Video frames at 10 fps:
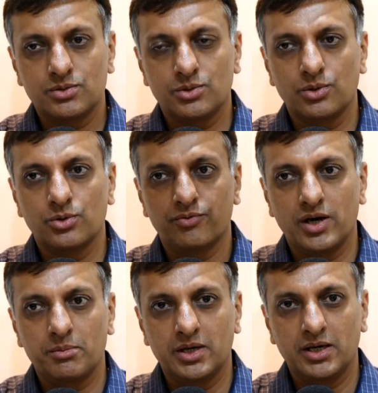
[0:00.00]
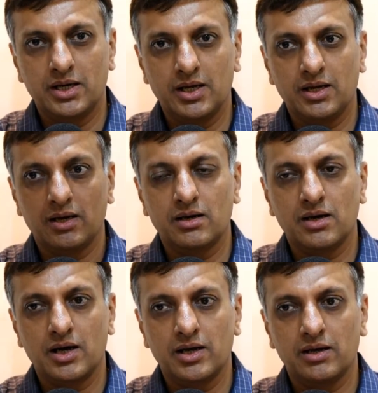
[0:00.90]
So low fiber intake
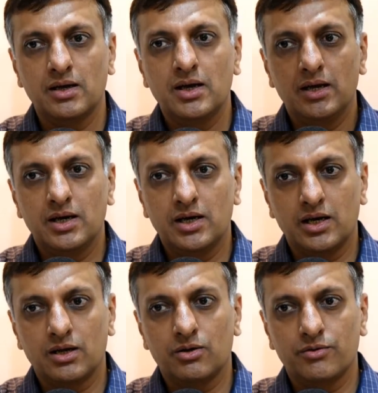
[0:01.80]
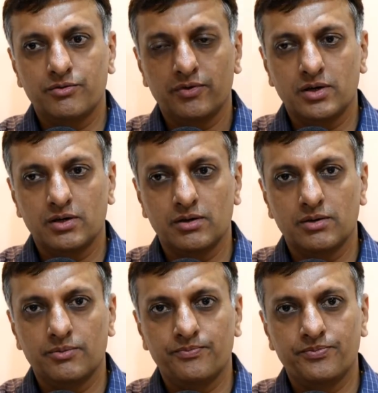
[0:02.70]
and high intake of
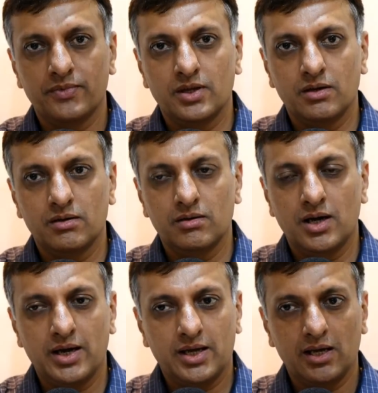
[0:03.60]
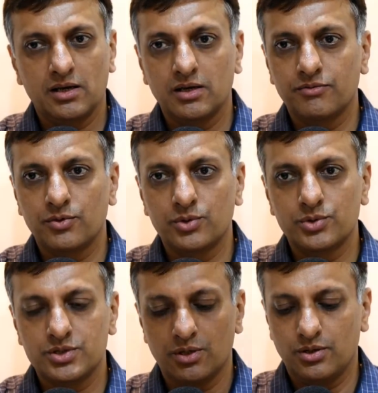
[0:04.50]
high calorie
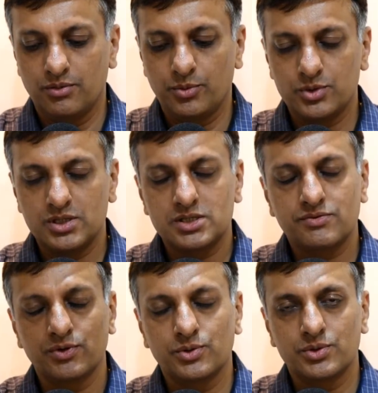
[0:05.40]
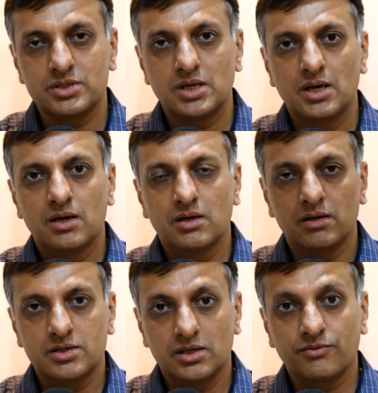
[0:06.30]
foods or processed foods,
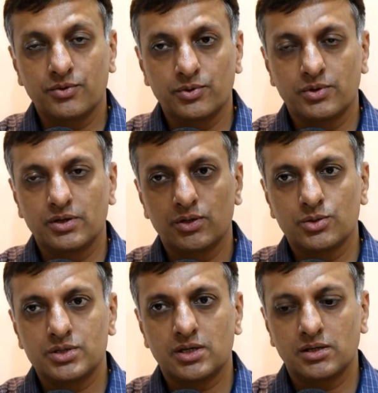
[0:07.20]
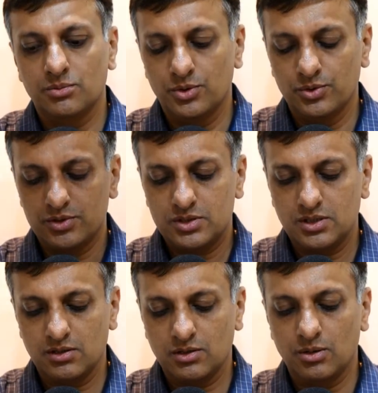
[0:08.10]
junk food, those are the most
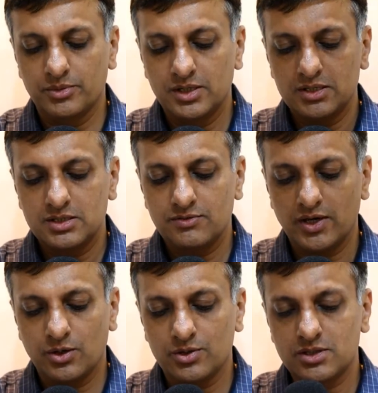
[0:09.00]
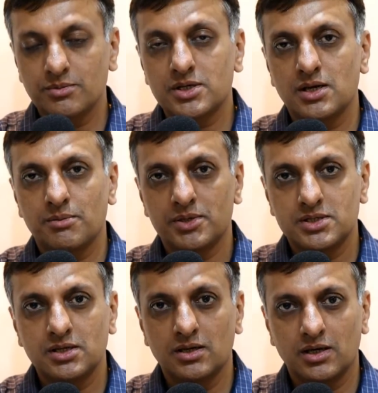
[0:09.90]
common reasons why constipation
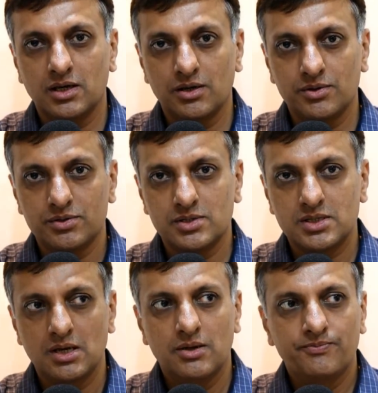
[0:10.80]
happens in younger individuals.